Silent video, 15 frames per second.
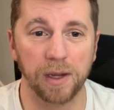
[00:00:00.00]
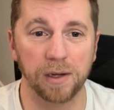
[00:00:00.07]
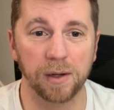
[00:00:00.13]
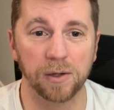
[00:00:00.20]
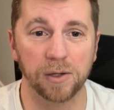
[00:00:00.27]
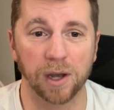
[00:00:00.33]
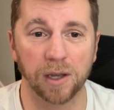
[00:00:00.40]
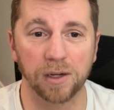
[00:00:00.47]
and
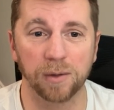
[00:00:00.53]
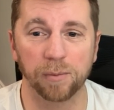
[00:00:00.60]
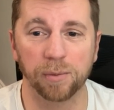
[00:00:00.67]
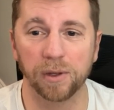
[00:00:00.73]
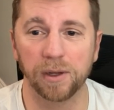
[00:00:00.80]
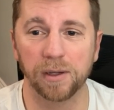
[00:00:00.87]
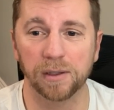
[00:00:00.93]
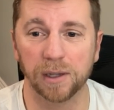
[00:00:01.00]
Tottenham
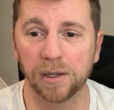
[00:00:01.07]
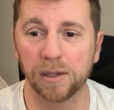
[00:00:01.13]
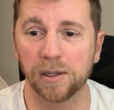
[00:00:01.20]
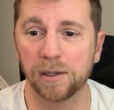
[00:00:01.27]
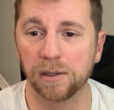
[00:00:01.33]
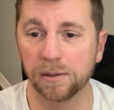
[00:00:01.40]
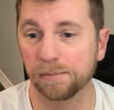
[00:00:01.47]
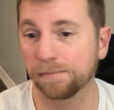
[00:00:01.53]
play in
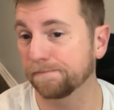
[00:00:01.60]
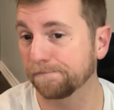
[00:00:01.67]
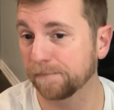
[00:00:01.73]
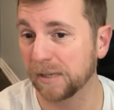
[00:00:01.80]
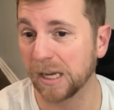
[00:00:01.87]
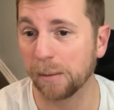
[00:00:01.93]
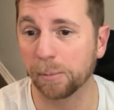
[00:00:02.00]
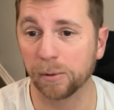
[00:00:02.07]
London,
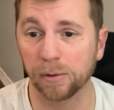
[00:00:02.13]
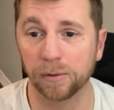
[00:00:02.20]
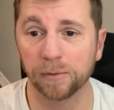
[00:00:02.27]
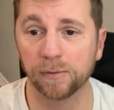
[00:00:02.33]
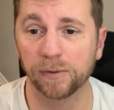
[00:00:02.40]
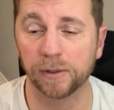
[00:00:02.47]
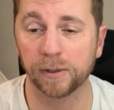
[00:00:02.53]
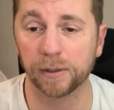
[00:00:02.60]
capital
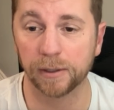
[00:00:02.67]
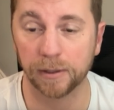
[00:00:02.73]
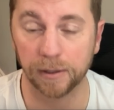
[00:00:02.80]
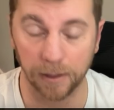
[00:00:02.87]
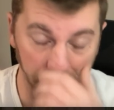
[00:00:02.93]
of